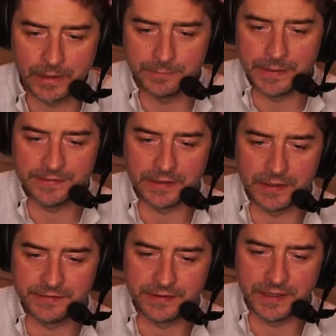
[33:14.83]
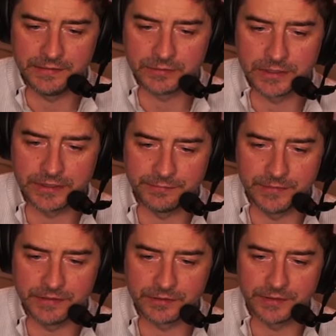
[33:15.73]
He's basically saying he's gonna
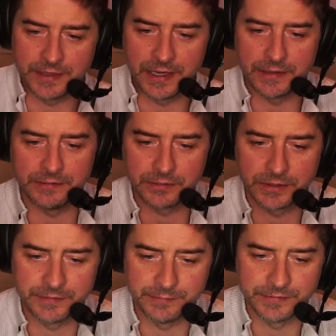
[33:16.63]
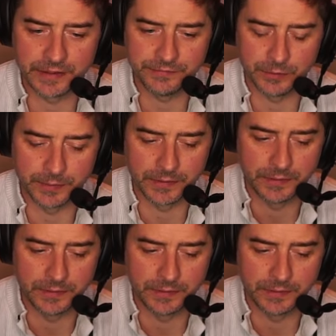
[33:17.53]
die, he's gonna give himself up.